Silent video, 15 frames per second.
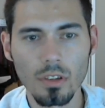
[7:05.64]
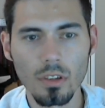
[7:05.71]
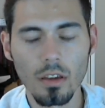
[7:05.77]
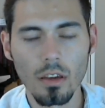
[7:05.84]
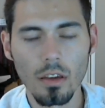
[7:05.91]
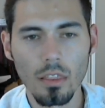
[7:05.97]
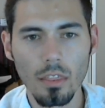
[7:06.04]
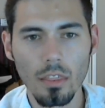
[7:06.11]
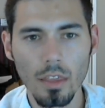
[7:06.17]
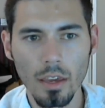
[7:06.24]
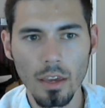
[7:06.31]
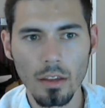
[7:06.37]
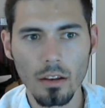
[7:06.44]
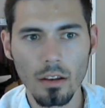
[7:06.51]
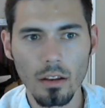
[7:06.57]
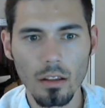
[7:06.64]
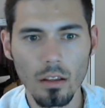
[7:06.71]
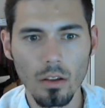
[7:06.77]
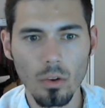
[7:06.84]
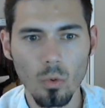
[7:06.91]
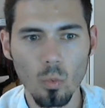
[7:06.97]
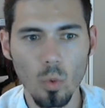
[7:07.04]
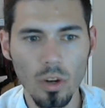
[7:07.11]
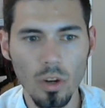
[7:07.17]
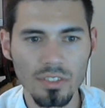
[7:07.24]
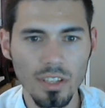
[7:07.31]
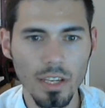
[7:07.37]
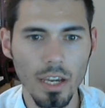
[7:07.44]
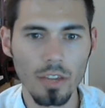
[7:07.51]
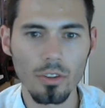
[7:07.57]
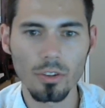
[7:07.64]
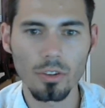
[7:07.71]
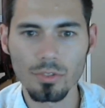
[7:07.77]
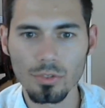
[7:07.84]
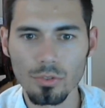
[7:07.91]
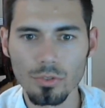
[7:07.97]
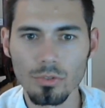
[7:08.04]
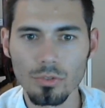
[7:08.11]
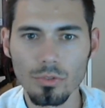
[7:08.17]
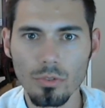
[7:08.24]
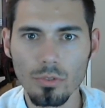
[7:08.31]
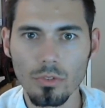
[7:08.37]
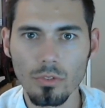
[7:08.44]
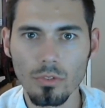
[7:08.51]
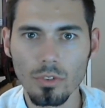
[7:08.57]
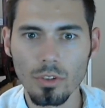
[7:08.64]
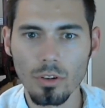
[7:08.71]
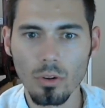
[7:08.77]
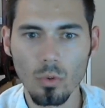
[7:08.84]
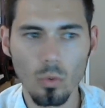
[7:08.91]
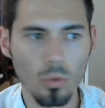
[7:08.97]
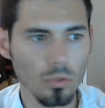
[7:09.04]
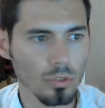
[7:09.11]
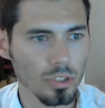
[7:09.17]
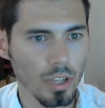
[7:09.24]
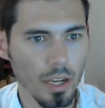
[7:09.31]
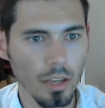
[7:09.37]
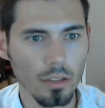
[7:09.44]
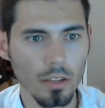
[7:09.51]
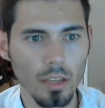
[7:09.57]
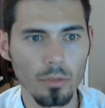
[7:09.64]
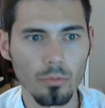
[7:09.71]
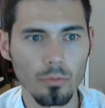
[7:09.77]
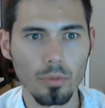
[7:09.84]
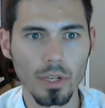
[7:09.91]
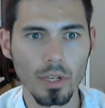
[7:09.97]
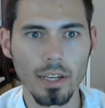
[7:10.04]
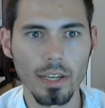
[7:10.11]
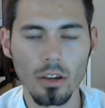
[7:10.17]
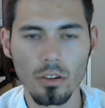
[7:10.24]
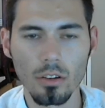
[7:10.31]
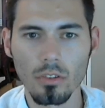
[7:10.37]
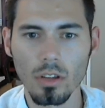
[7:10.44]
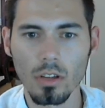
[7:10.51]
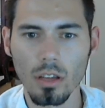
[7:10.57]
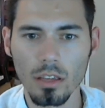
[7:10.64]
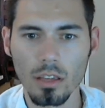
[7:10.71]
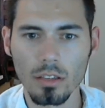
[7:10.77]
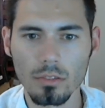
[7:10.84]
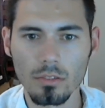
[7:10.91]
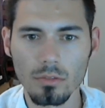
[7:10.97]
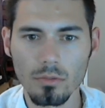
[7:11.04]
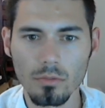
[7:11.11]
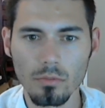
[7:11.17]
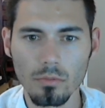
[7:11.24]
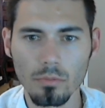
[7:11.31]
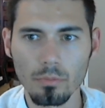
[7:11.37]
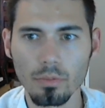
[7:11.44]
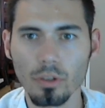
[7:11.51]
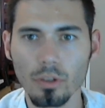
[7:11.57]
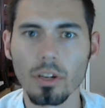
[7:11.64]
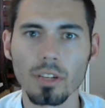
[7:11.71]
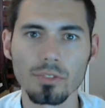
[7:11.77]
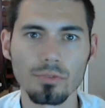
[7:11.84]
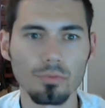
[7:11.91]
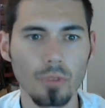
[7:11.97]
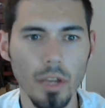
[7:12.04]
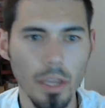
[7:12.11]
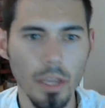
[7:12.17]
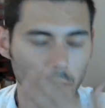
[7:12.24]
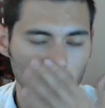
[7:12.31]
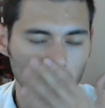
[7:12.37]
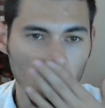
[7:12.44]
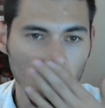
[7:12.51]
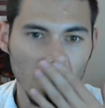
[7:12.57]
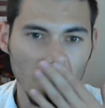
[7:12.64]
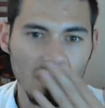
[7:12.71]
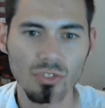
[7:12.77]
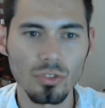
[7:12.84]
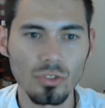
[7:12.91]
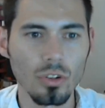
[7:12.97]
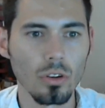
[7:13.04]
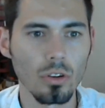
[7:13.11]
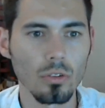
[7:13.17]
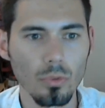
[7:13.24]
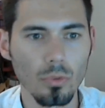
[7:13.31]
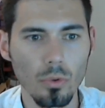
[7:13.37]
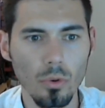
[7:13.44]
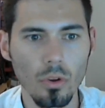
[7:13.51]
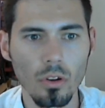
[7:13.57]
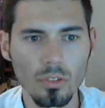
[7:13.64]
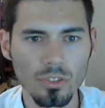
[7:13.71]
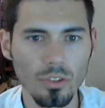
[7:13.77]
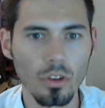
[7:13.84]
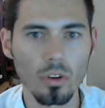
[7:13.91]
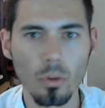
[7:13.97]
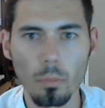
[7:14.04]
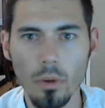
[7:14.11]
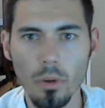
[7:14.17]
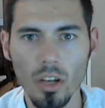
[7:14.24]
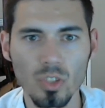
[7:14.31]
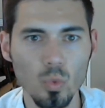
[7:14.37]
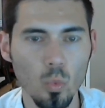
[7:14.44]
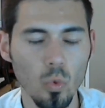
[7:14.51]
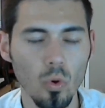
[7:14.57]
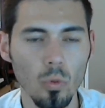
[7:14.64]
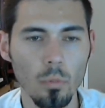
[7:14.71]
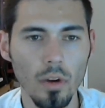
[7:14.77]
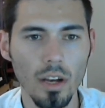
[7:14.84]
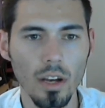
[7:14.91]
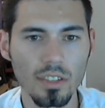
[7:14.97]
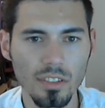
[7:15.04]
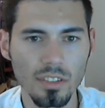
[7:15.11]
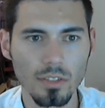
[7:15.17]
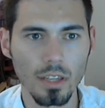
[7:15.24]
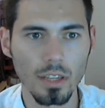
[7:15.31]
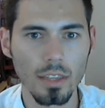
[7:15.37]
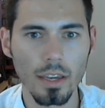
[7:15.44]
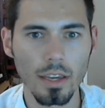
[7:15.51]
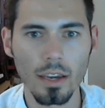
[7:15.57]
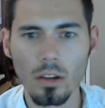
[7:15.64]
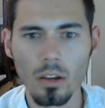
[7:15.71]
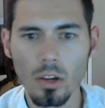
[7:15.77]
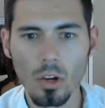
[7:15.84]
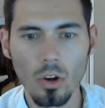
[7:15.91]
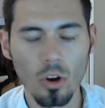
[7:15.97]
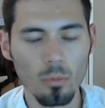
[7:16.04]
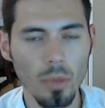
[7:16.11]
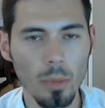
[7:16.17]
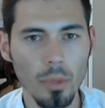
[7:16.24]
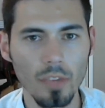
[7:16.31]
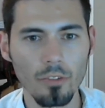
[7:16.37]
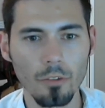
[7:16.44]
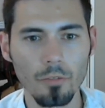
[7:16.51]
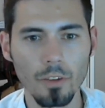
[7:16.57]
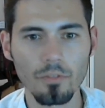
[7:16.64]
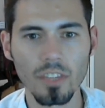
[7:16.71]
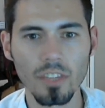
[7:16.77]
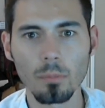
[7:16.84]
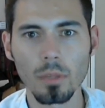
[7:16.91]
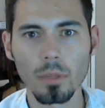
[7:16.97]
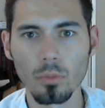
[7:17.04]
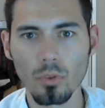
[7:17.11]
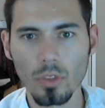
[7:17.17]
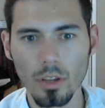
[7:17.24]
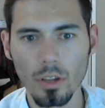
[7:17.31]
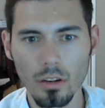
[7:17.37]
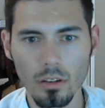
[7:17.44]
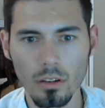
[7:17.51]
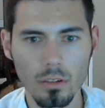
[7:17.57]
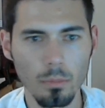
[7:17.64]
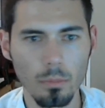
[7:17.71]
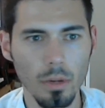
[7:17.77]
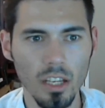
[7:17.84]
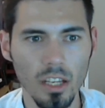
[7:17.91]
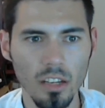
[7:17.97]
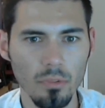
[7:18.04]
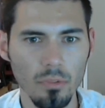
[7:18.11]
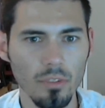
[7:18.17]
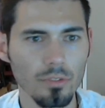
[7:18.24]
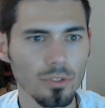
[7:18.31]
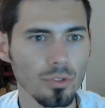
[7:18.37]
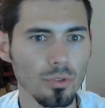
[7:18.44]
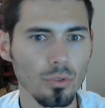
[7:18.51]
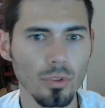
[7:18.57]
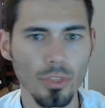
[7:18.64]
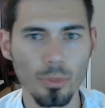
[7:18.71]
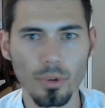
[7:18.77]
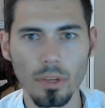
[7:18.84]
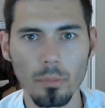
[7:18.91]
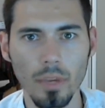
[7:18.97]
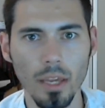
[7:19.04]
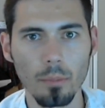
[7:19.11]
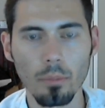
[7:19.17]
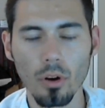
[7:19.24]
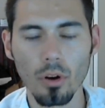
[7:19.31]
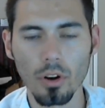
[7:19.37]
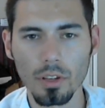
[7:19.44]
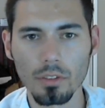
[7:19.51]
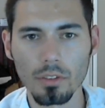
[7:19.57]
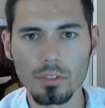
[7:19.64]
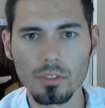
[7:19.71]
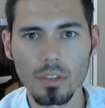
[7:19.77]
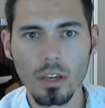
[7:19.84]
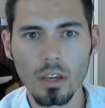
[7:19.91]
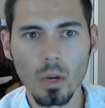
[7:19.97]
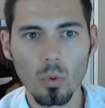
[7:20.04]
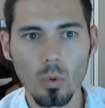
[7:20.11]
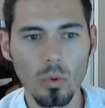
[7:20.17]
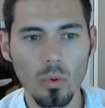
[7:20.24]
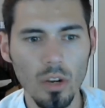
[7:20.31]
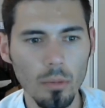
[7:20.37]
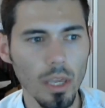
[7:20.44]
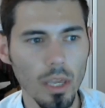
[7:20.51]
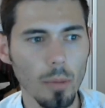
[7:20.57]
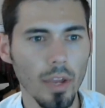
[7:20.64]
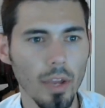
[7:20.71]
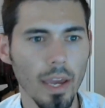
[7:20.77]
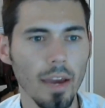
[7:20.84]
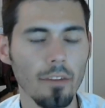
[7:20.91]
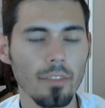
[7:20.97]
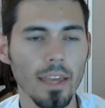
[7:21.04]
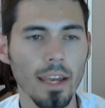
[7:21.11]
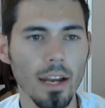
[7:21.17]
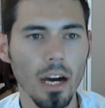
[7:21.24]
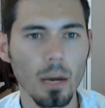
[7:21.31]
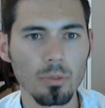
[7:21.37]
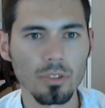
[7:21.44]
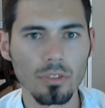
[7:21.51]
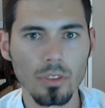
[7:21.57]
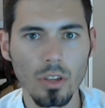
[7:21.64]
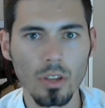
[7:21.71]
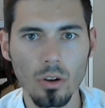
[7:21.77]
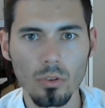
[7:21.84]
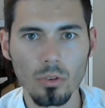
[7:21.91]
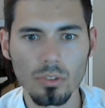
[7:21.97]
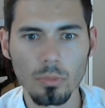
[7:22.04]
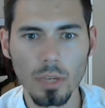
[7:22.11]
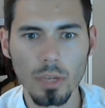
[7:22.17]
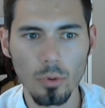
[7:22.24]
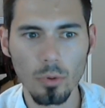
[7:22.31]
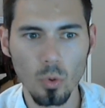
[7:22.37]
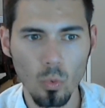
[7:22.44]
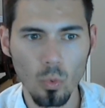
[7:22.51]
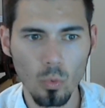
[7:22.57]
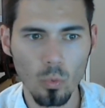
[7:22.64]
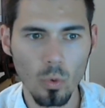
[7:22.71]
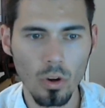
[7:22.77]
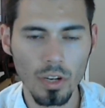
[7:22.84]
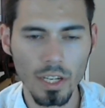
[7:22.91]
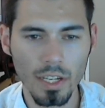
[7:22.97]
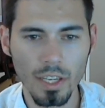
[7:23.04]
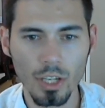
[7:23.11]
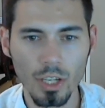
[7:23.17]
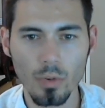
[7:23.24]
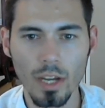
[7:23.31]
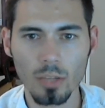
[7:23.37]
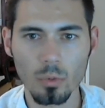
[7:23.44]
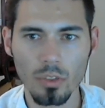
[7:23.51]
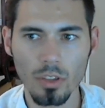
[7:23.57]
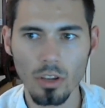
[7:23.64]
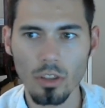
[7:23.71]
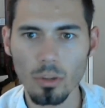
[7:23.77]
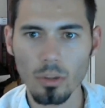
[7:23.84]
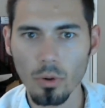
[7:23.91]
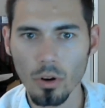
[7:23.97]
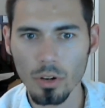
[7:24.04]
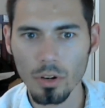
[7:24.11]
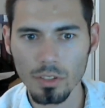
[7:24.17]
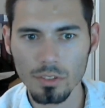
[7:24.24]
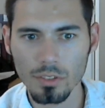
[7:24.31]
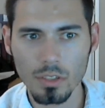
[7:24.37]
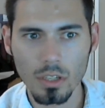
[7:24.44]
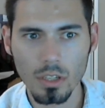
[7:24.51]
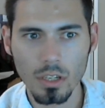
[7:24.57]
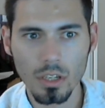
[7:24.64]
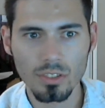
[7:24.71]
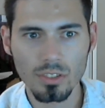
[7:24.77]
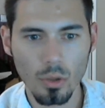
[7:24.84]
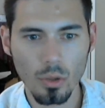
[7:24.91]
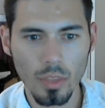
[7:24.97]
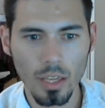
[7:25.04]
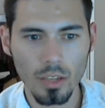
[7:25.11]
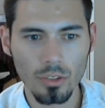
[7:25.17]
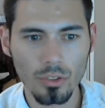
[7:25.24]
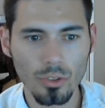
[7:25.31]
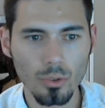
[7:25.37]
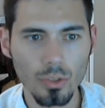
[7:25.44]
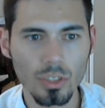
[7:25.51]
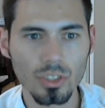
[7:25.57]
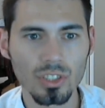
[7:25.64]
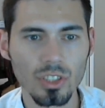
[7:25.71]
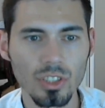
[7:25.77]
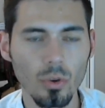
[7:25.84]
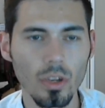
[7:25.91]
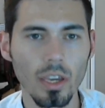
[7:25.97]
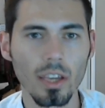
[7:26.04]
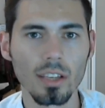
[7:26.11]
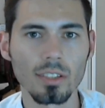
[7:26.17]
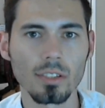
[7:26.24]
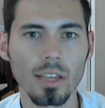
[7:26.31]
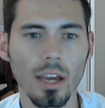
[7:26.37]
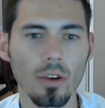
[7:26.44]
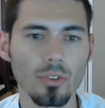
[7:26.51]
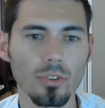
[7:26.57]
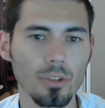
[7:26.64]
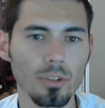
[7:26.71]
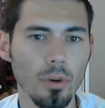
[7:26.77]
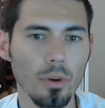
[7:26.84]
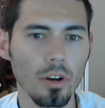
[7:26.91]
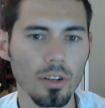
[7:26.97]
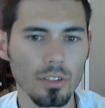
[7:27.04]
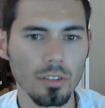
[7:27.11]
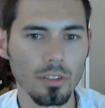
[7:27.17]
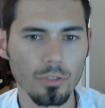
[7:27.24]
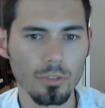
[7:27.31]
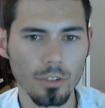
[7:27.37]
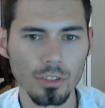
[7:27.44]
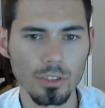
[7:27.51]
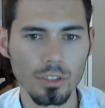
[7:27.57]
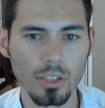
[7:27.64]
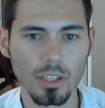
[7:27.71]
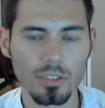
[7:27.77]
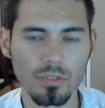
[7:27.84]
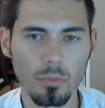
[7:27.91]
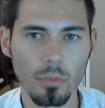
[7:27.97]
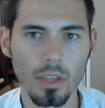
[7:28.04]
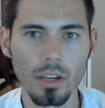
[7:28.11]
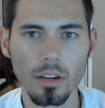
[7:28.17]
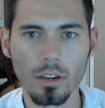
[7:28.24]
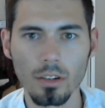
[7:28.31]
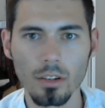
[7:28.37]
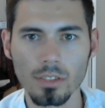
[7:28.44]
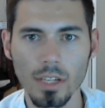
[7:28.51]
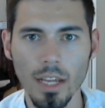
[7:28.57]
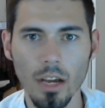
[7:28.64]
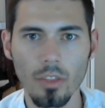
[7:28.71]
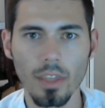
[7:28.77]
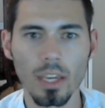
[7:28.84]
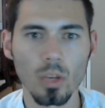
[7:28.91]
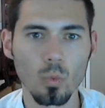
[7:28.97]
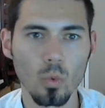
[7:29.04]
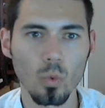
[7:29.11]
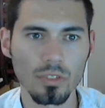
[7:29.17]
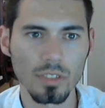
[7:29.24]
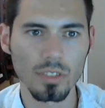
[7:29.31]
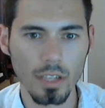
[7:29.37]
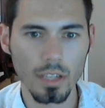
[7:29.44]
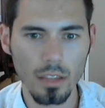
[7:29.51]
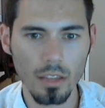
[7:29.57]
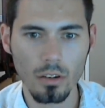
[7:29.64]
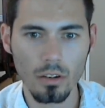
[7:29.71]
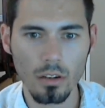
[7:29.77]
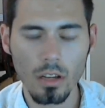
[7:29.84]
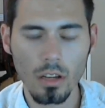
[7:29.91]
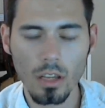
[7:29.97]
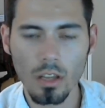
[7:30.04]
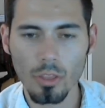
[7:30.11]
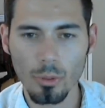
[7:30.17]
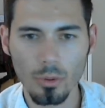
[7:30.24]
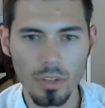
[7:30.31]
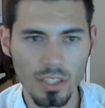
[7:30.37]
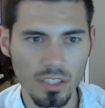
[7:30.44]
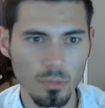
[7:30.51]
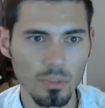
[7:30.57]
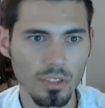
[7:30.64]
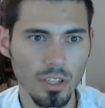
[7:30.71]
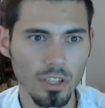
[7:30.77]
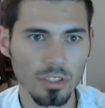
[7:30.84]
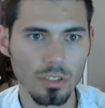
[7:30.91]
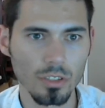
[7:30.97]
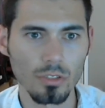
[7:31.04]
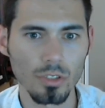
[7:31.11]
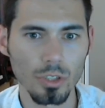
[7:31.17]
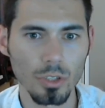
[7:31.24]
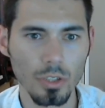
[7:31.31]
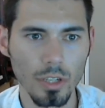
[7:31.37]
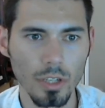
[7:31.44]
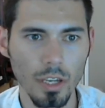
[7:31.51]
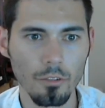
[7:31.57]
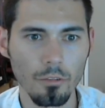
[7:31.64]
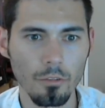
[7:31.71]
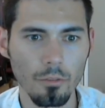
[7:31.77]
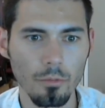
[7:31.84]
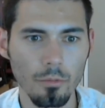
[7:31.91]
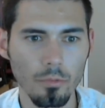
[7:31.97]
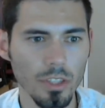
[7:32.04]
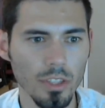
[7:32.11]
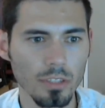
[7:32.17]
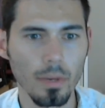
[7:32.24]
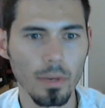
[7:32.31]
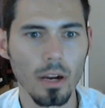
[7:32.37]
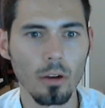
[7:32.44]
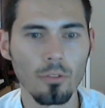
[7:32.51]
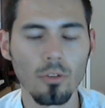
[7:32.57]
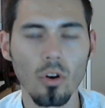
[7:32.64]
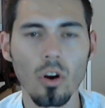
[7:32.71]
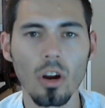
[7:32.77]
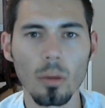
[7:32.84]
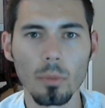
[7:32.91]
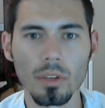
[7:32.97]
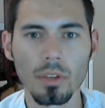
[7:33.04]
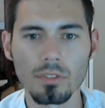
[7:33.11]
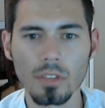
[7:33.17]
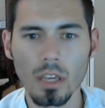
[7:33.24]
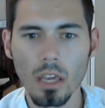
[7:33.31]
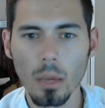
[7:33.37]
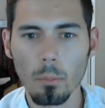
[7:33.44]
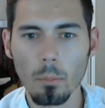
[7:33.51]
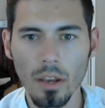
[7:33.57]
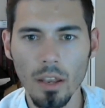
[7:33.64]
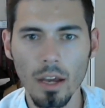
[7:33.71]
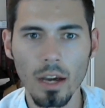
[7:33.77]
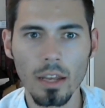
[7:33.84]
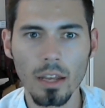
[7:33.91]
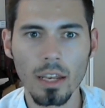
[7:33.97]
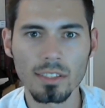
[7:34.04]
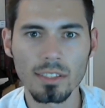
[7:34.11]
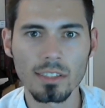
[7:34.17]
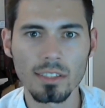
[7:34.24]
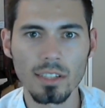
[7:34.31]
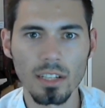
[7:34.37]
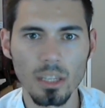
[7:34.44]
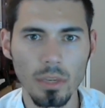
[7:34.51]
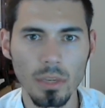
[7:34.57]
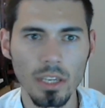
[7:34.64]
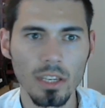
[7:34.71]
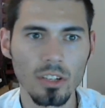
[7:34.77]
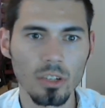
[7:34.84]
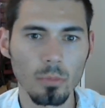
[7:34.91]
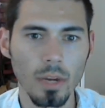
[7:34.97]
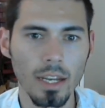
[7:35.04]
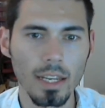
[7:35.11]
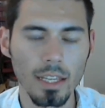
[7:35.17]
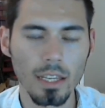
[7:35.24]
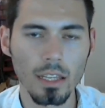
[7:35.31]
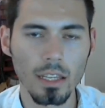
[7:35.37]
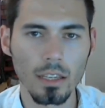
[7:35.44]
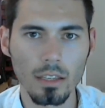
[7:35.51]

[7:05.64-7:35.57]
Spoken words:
that work together to, try and bring down a progressed raid or a stronger boss, a world boss, things like that. Or maybe even 15 people that are compiled up of 2- and 3-man parties. We want to be able to have that option, though, to be able to work and interact with other parties so that you can showcase how your party differentiates from theirs and how they can work together through customization to create these powerful armies, but not necessarily be hindered by needing